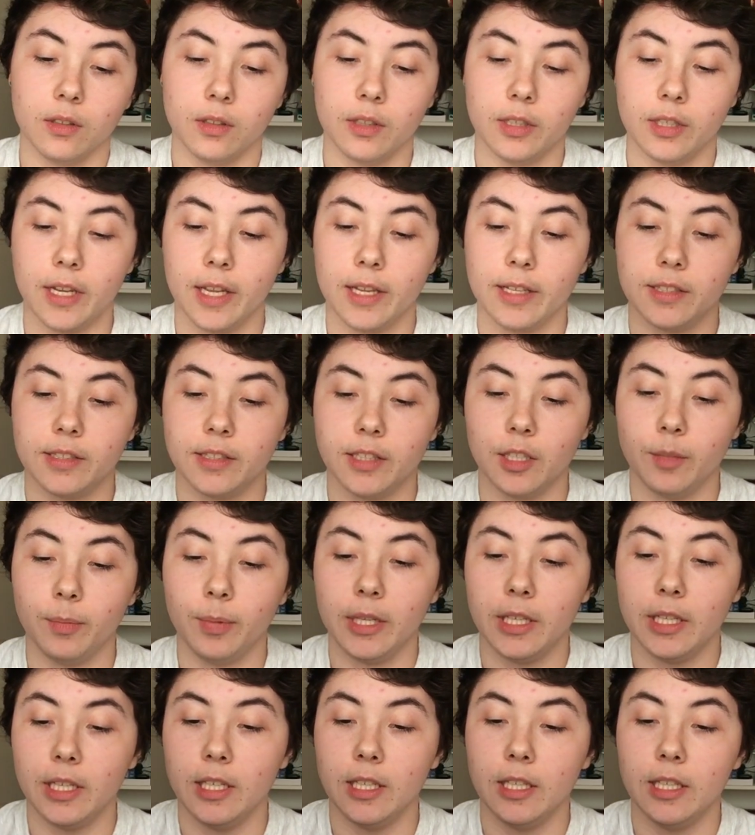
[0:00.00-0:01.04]
an
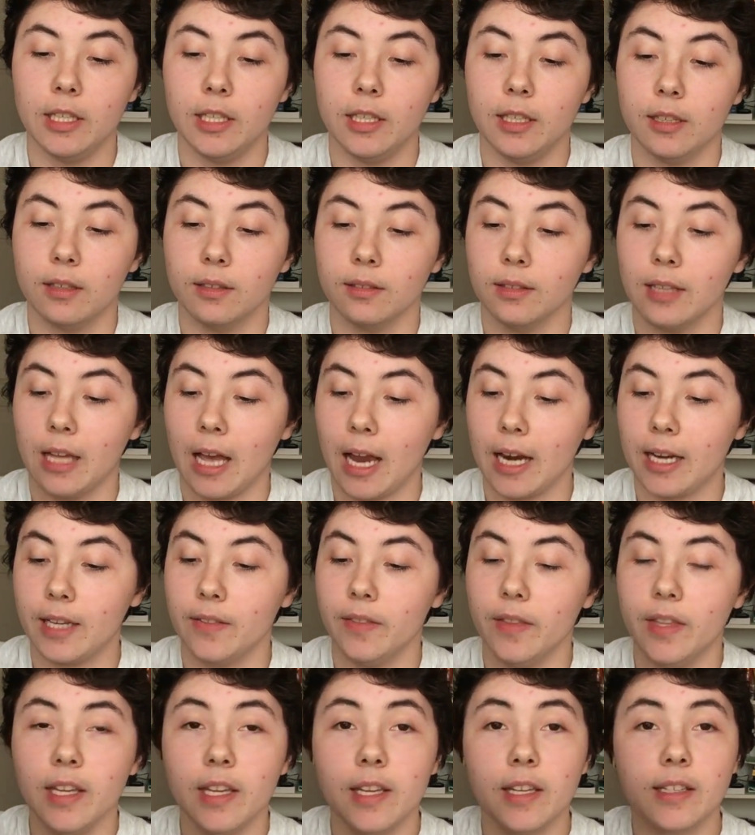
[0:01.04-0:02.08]
STP
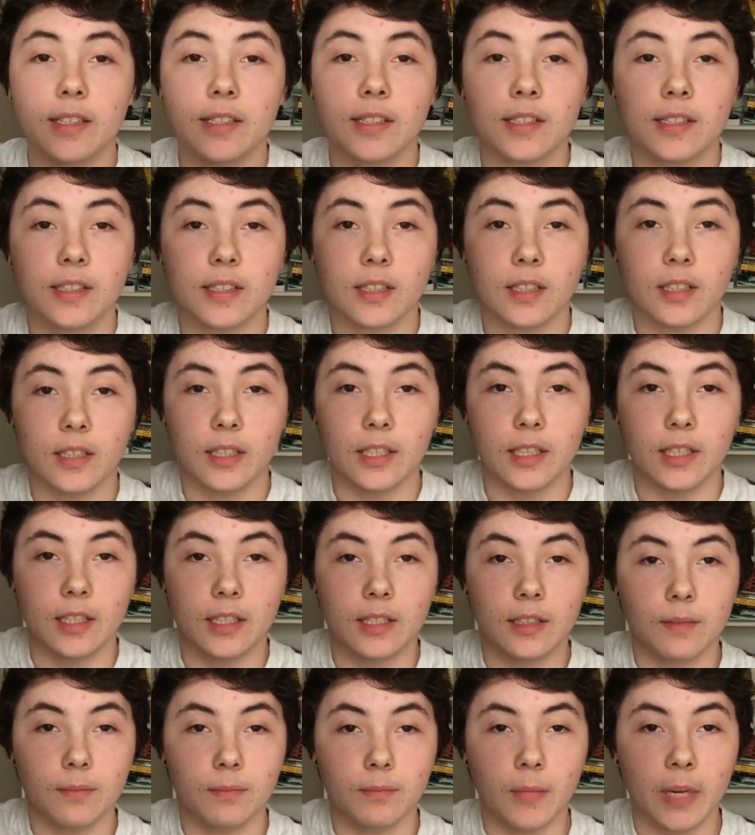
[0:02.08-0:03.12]
like this,
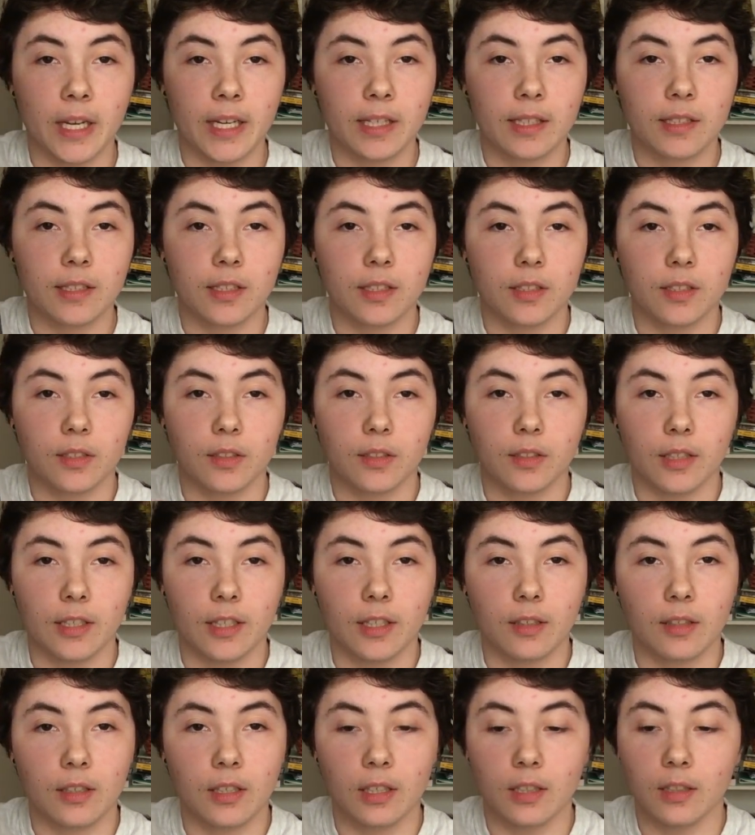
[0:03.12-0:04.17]
it makes
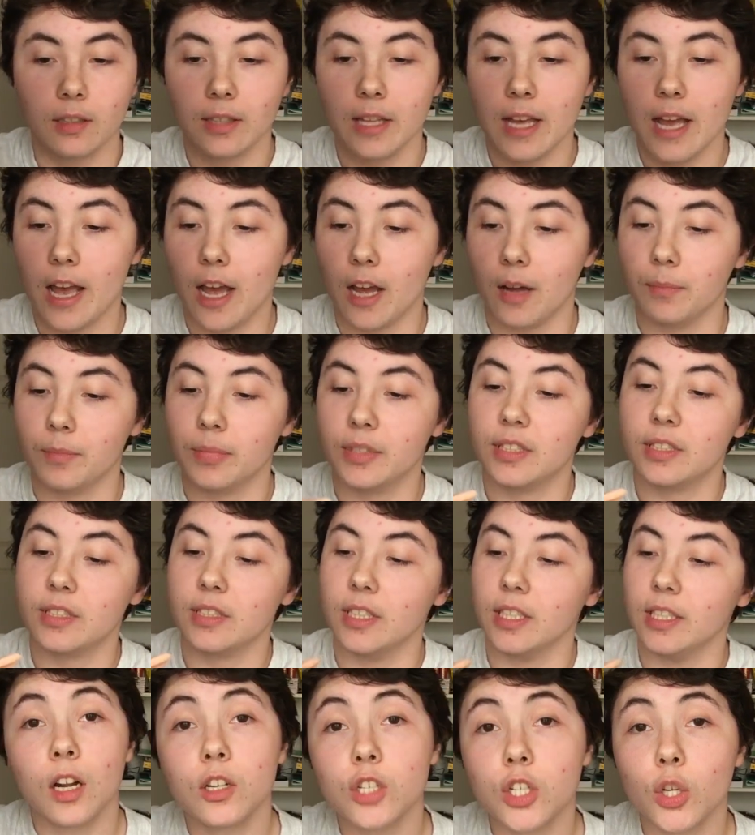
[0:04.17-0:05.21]
it collapse.
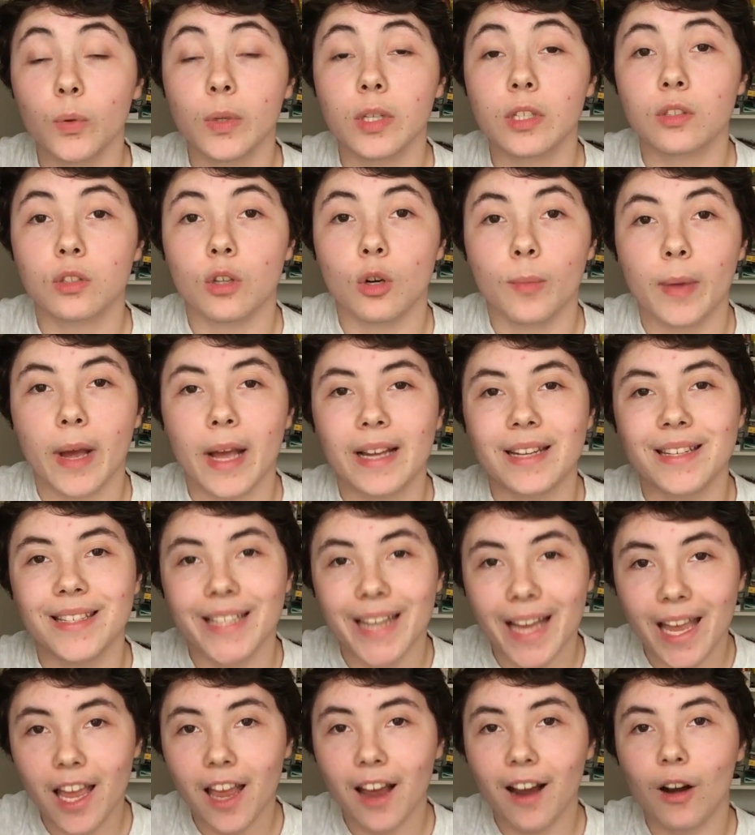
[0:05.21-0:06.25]
It's not doing so bad
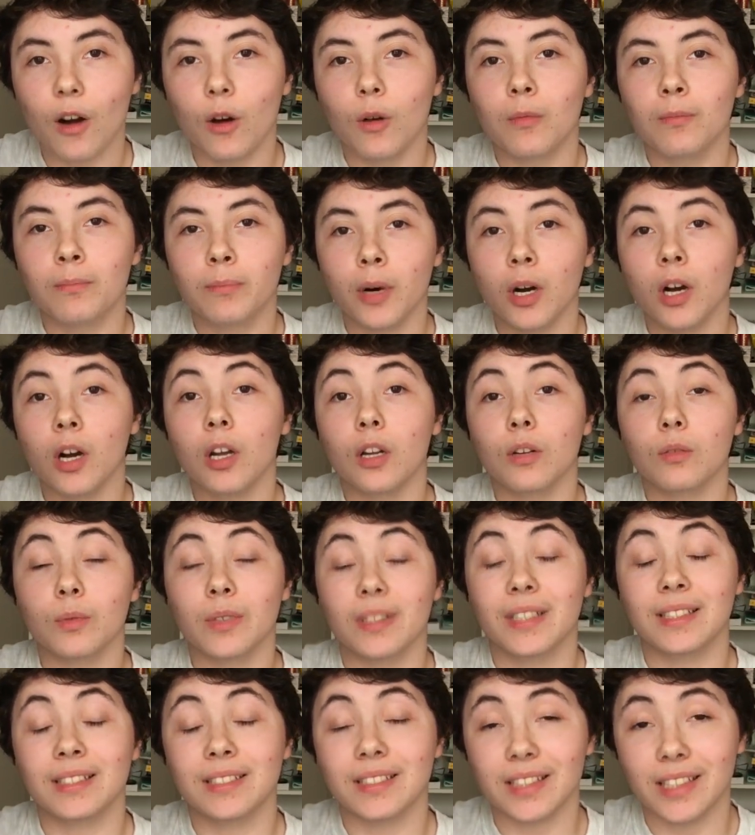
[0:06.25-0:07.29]
now, but
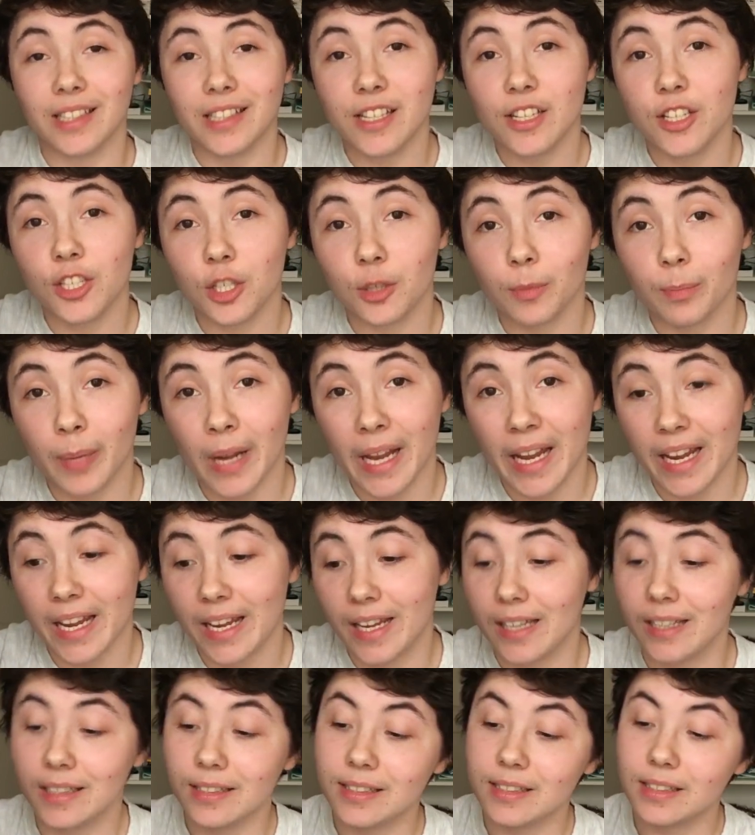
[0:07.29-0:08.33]
when it's in your
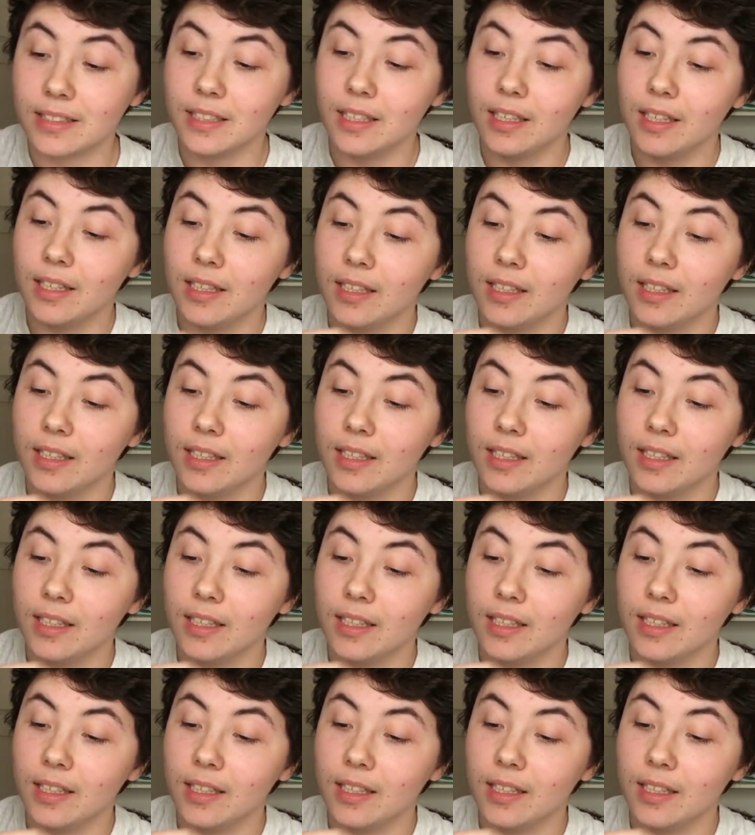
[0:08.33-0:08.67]
pants,